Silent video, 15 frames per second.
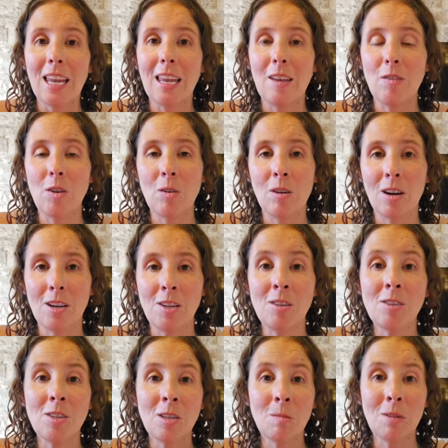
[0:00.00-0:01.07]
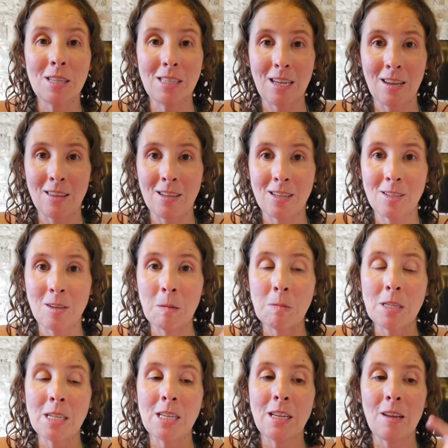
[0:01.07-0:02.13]
If you are on YouTube, it's down in the
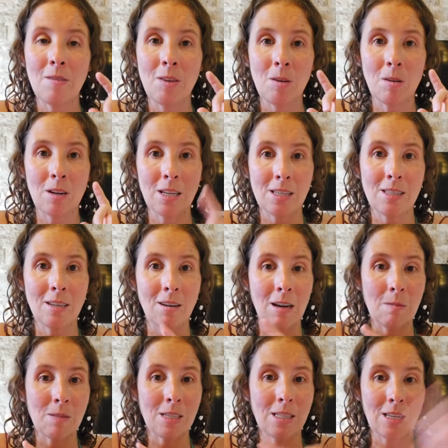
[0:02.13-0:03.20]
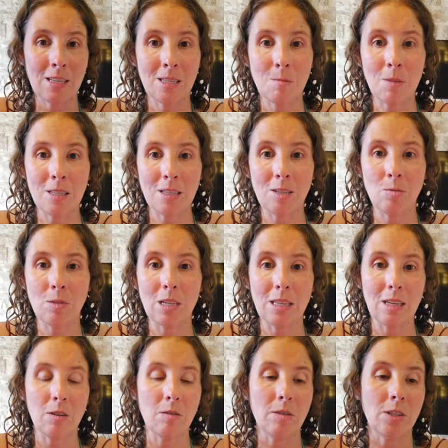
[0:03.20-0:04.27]
description. If you are on Instagram, just send us a message. We'll get
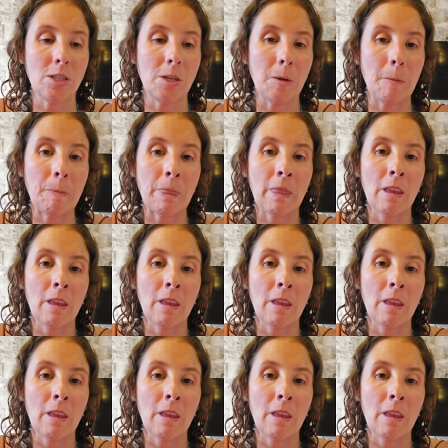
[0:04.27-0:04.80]
that over to you.